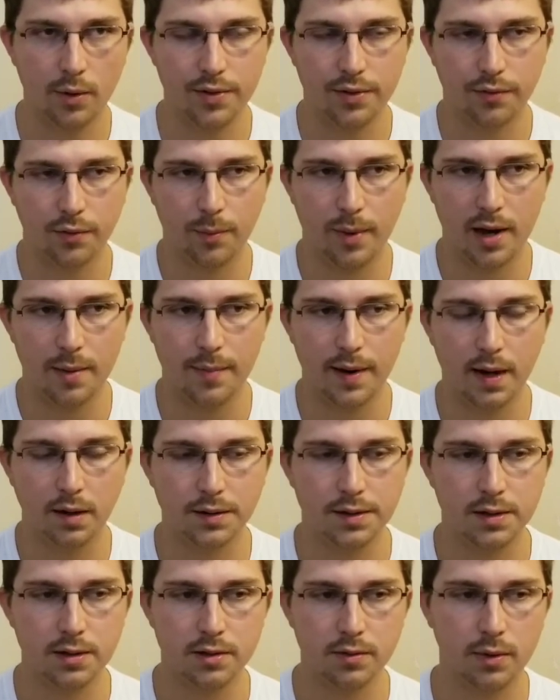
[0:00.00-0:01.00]
went through my
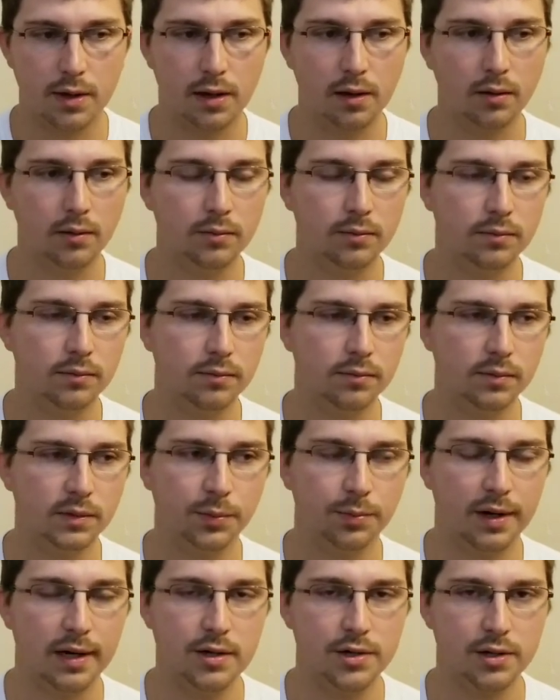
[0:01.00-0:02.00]
bouts as well.
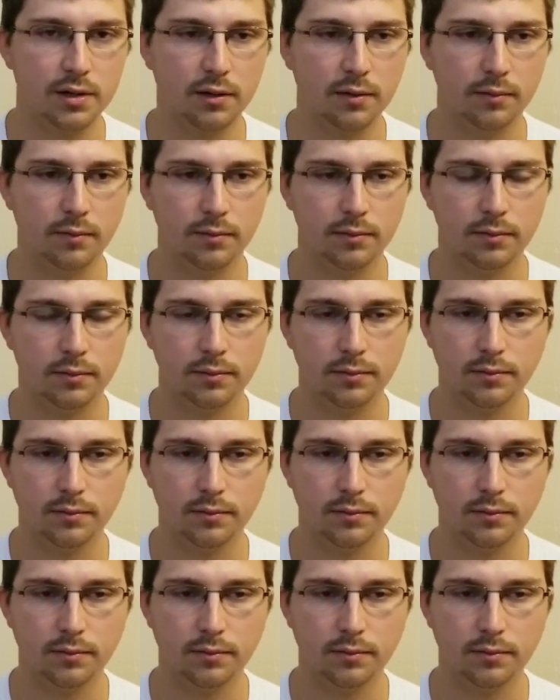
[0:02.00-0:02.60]
Depression,